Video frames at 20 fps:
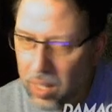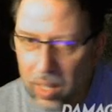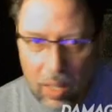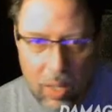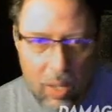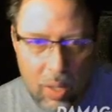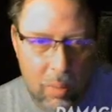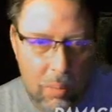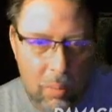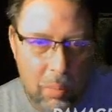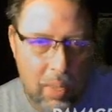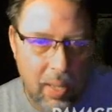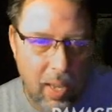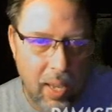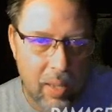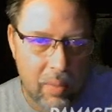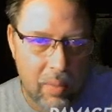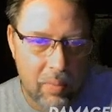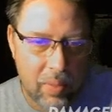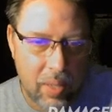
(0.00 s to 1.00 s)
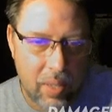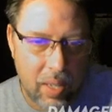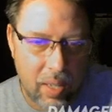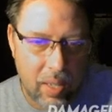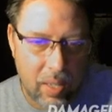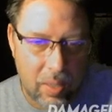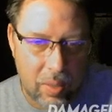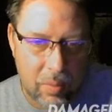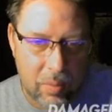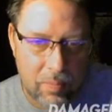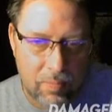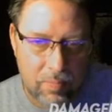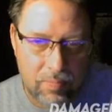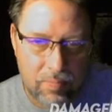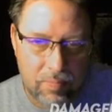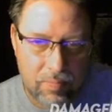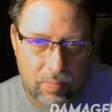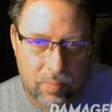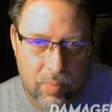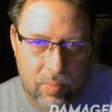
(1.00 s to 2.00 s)
yeah,
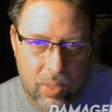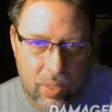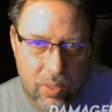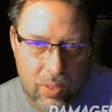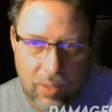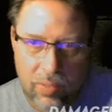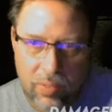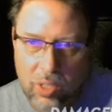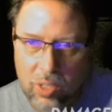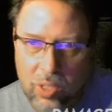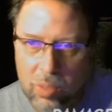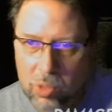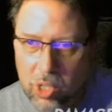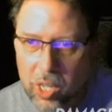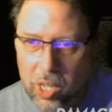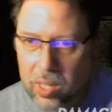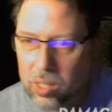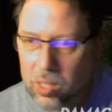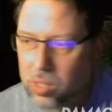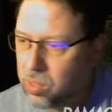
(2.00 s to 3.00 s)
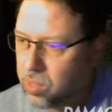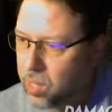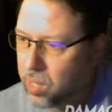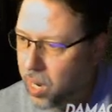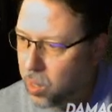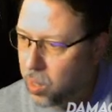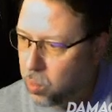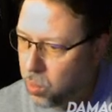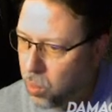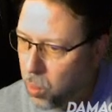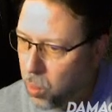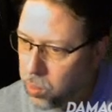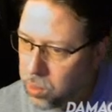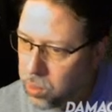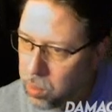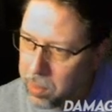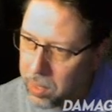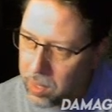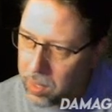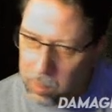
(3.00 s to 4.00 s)
there's definitely some changes that I will ultimately
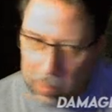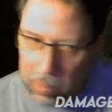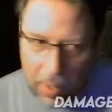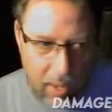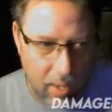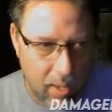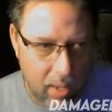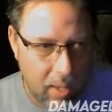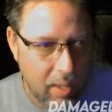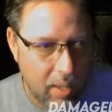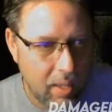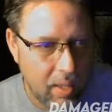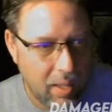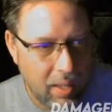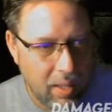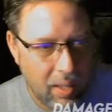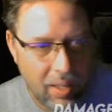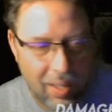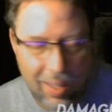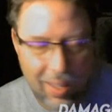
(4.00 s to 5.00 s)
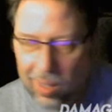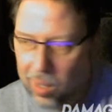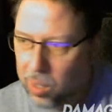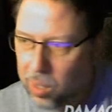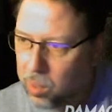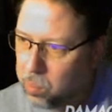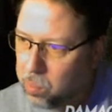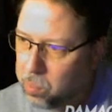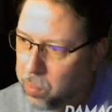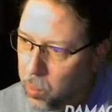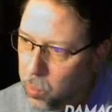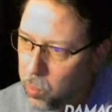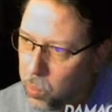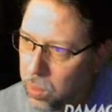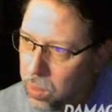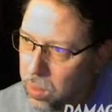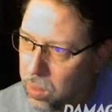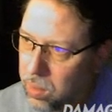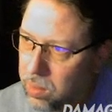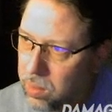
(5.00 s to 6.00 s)
make, but we'll
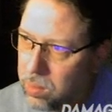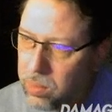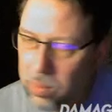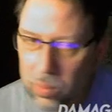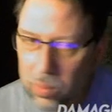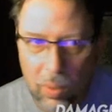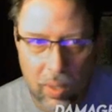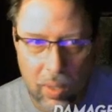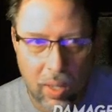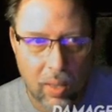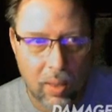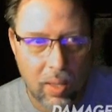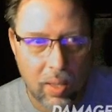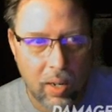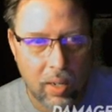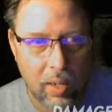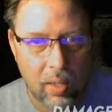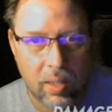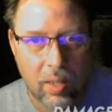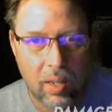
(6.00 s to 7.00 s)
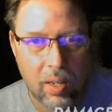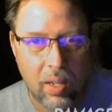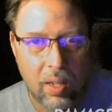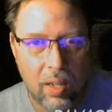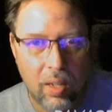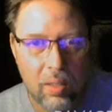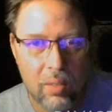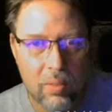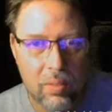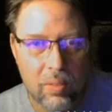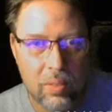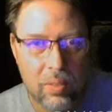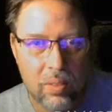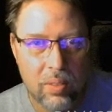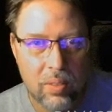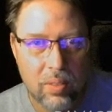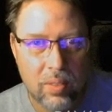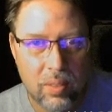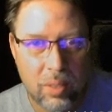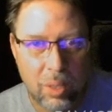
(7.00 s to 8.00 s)
get there just a
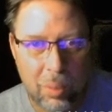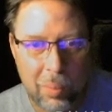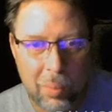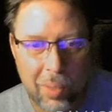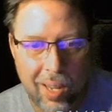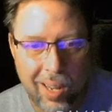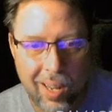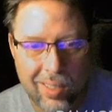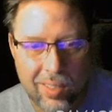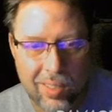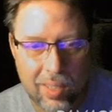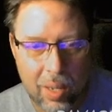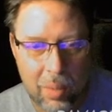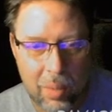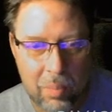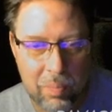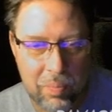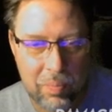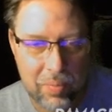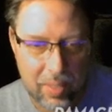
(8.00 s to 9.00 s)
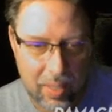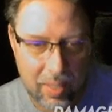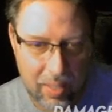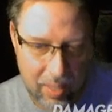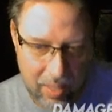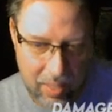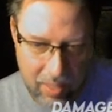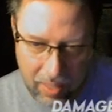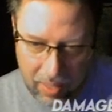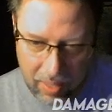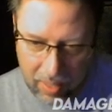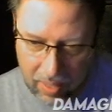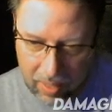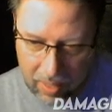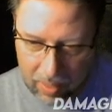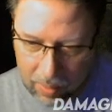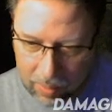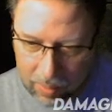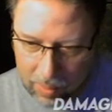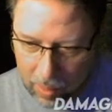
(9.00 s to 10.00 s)
little bit at a time.
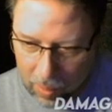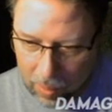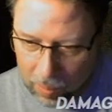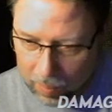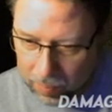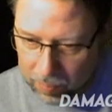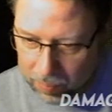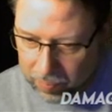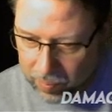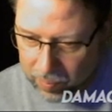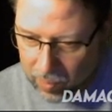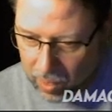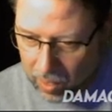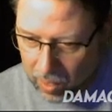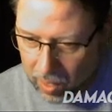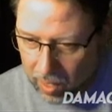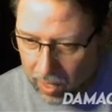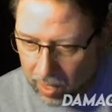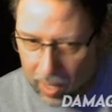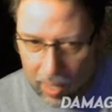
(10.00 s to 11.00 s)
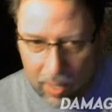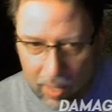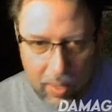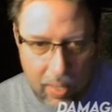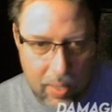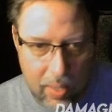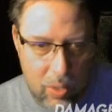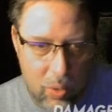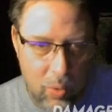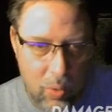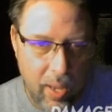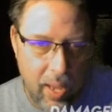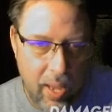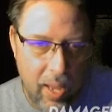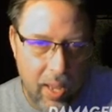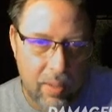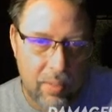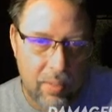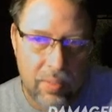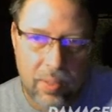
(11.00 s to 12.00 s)
So I do
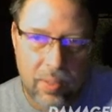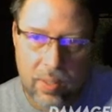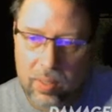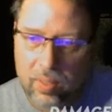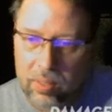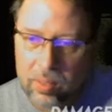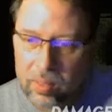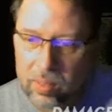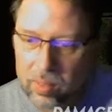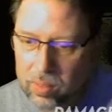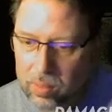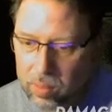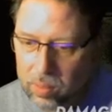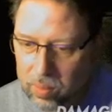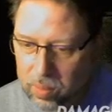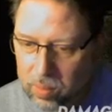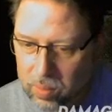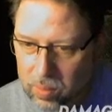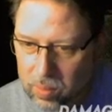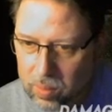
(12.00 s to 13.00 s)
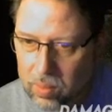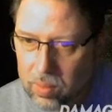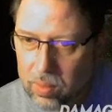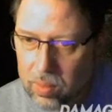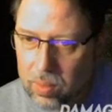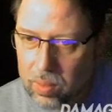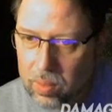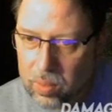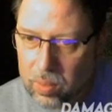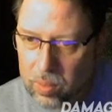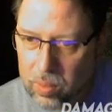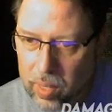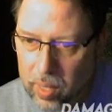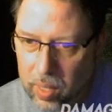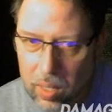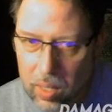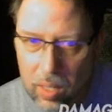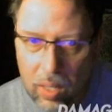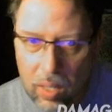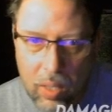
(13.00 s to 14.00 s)
have, looks like,
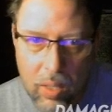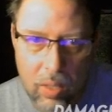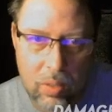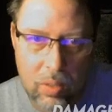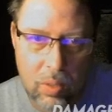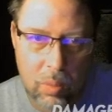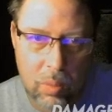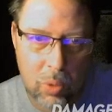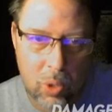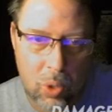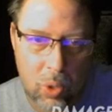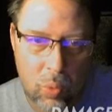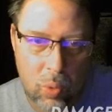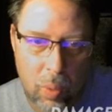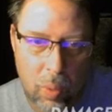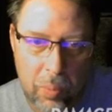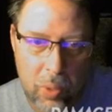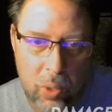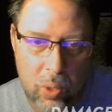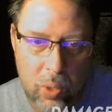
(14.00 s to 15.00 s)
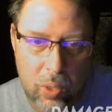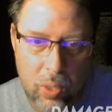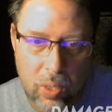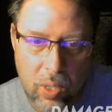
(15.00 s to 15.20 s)
some corruptor